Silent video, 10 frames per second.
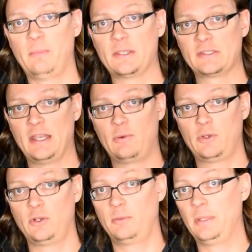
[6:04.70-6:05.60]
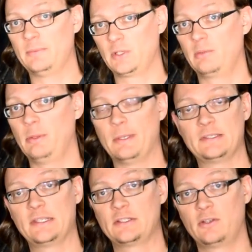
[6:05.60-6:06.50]
miles an hour, your RPM is going to be about
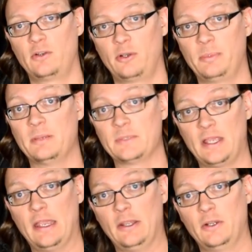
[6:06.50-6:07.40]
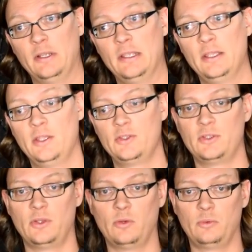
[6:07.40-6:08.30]
600 RPMs higher.
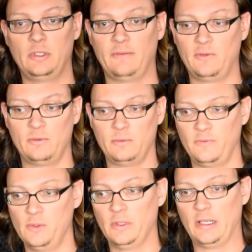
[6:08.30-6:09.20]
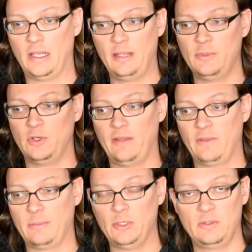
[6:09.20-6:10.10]
So if you do a lot of highway
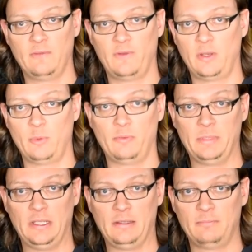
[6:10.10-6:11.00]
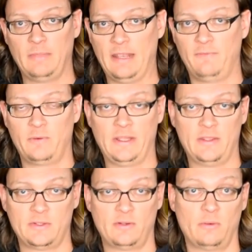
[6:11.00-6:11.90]
driving, I mean, you could very well be at
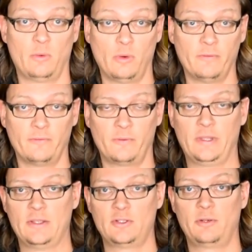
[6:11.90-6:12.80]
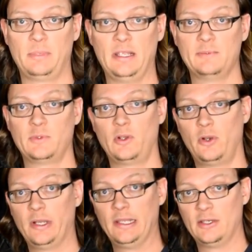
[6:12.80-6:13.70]
4,000 or over 4,000 RPMs with the
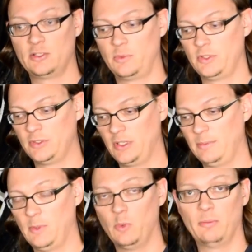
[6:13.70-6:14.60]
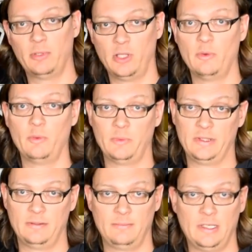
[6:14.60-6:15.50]
RA gears, where you're going to be well below it with
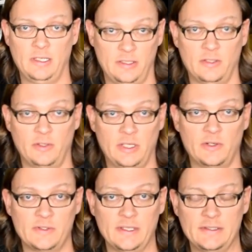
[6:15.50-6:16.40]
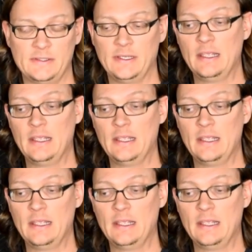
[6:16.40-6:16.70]
any of the other gear sets.